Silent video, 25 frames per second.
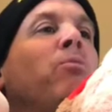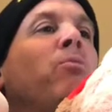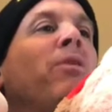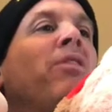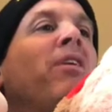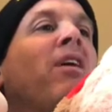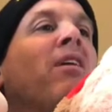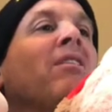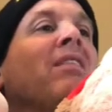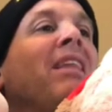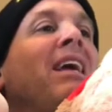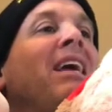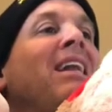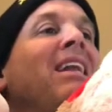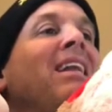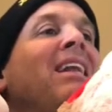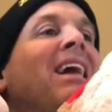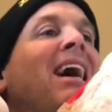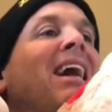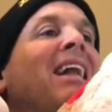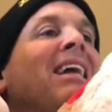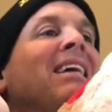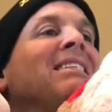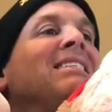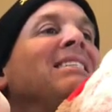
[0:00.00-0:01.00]
with Arlene
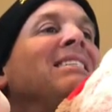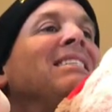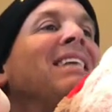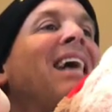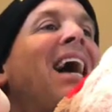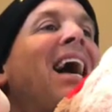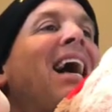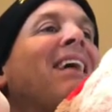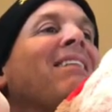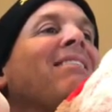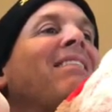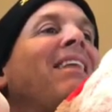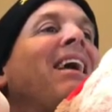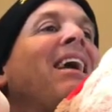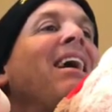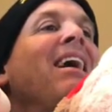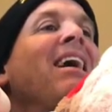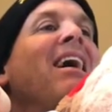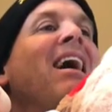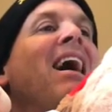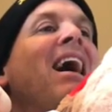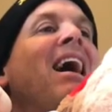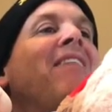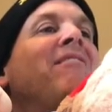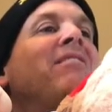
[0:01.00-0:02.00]
not exactly
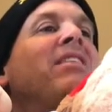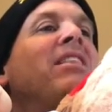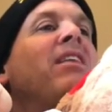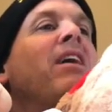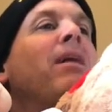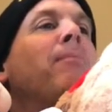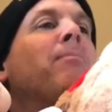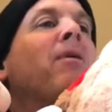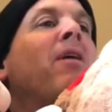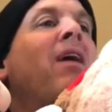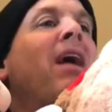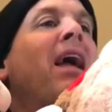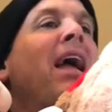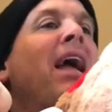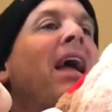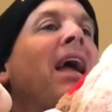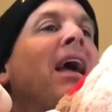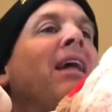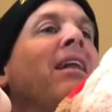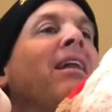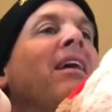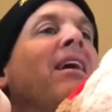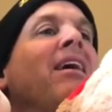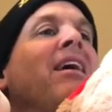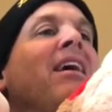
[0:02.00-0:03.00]
having the upper
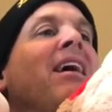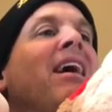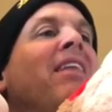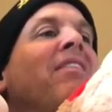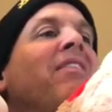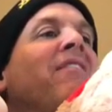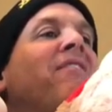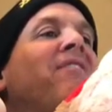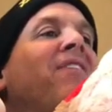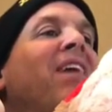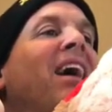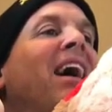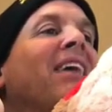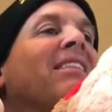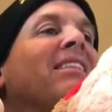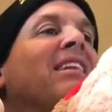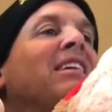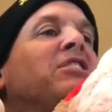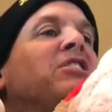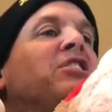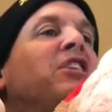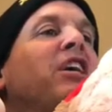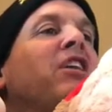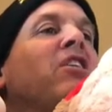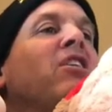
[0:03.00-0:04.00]
hand, and the fact that
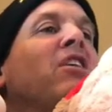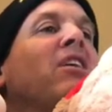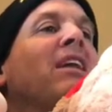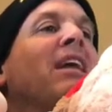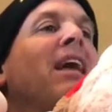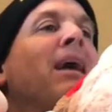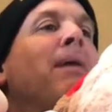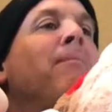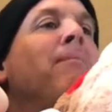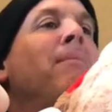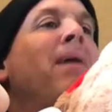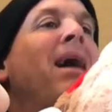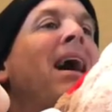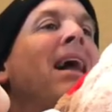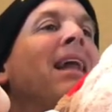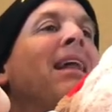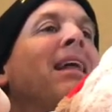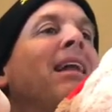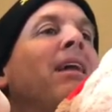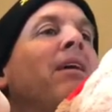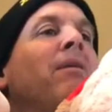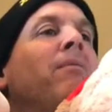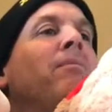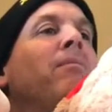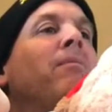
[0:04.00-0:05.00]
she couldn't get mad
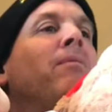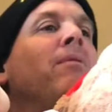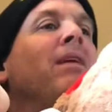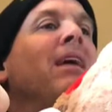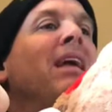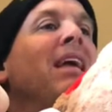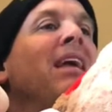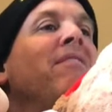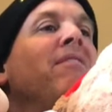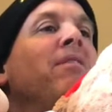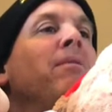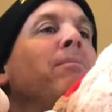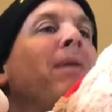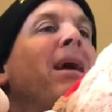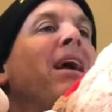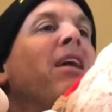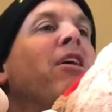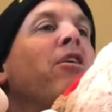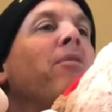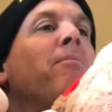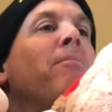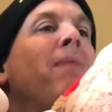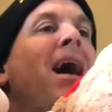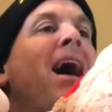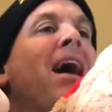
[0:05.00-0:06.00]
at him even made
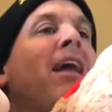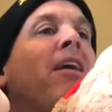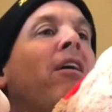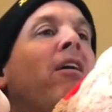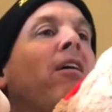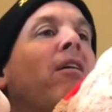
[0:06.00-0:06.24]
her madder.